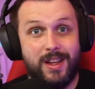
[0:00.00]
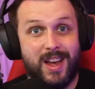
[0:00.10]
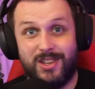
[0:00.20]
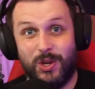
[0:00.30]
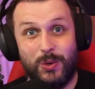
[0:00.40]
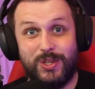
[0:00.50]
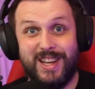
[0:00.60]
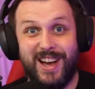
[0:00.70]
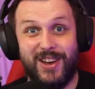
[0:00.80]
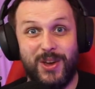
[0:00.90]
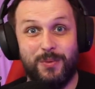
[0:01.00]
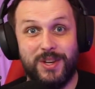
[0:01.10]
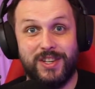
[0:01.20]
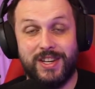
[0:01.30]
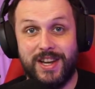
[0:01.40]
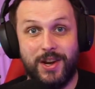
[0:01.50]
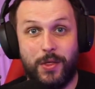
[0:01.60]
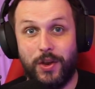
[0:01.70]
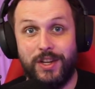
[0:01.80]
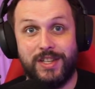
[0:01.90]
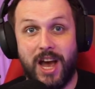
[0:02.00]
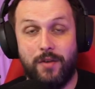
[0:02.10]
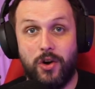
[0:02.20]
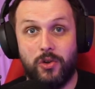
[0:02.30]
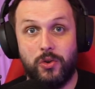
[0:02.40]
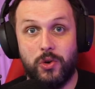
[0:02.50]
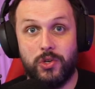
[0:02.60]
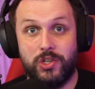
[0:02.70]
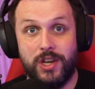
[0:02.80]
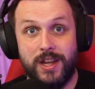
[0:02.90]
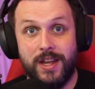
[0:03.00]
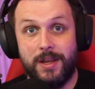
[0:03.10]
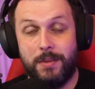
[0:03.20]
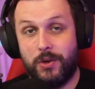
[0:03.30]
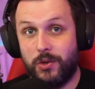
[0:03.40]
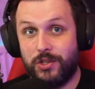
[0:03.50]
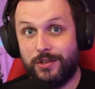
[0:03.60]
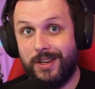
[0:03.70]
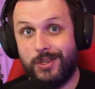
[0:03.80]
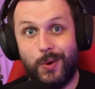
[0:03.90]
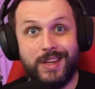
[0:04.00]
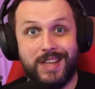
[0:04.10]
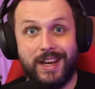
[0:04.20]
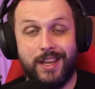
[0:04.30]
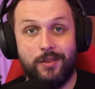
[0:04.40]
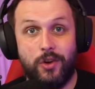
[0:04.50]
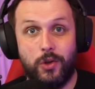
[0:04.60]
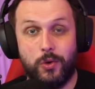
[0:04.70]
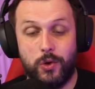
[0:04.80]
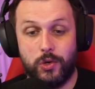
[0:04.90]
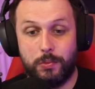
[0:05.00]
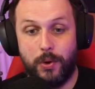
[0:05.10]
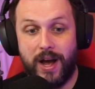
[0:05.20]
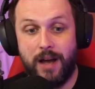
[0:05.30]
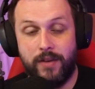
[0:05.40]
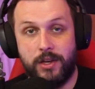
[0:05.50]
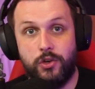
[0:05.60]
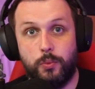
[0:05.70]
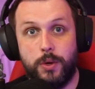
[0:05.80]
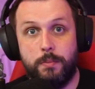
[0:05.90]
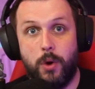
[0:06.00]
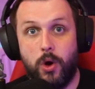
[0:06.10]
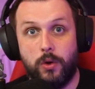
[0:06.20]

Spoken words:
a 2-star E-Wizard and a 3-star Royal Ghost, because it's quite tanky, the Royal Ghost, but I've ended up with more